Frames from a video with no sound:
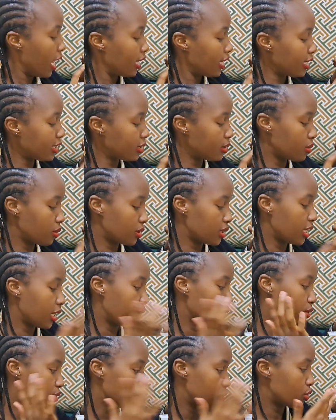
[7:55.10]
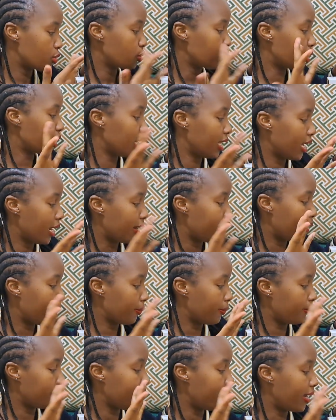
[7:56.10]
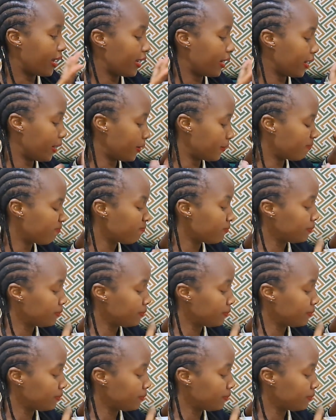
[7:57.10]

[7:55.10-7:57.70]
This is what I use to clear up my